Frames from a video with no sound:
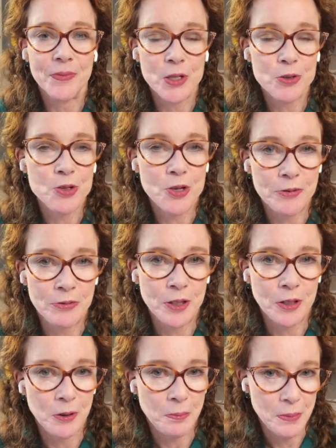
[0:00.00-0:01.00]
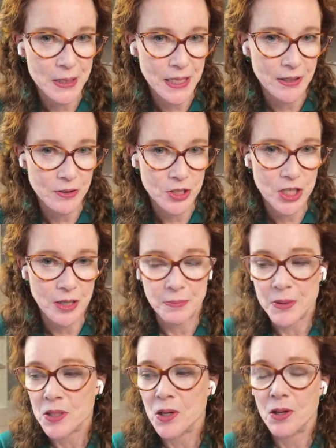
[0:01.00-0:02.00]
Those truffle potato
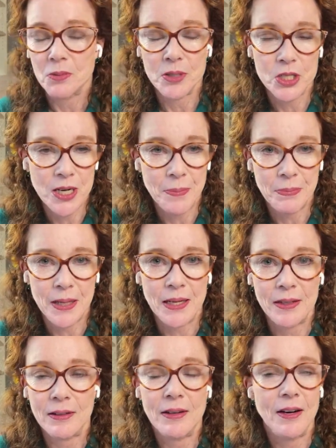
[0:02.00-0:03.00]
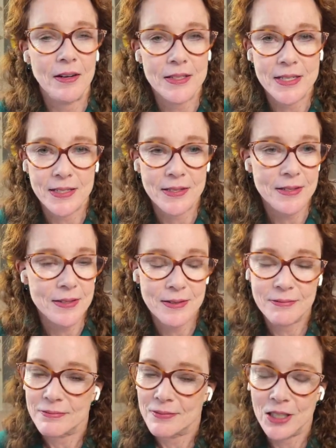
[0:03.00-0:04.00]
chips with Champagne are
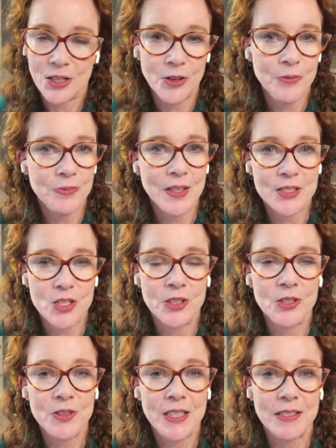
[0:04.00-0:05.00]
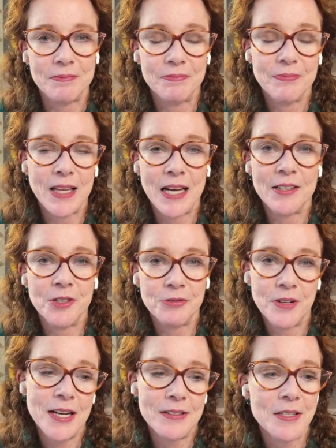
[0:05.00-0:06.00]
just, that's all you need, that and a
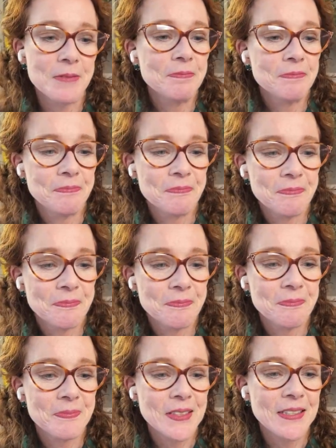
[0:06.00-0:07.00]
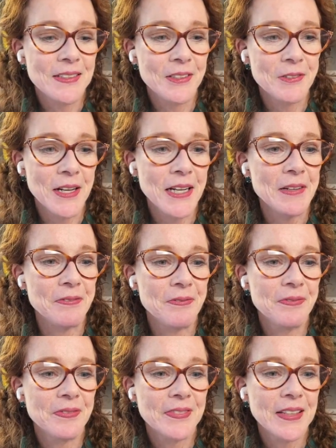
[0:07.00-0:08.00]
friend. Okay,
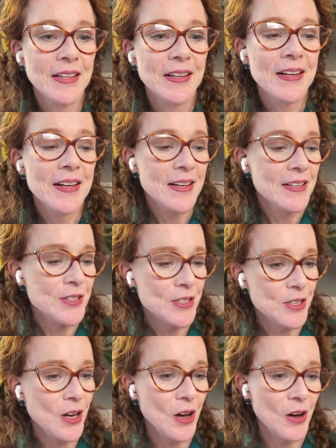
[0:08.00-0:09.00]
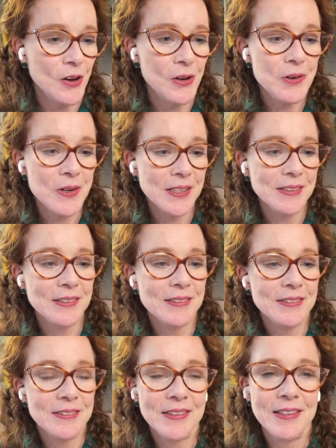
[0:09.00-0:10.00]
so
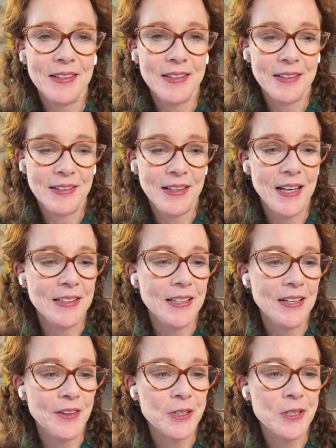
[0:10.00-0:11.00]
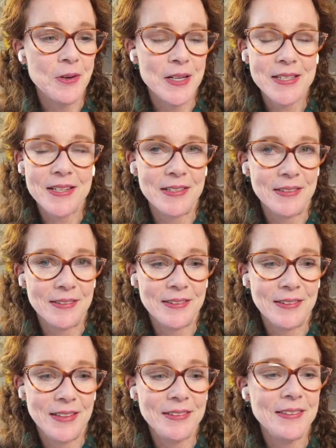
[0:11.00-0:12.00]
any other
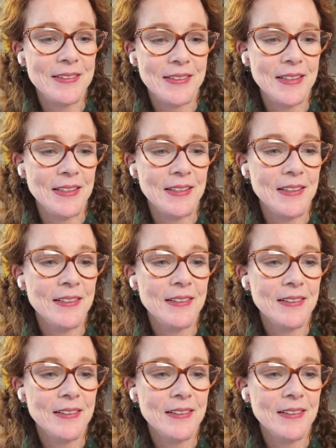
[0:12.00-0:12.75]
questions? Let's see.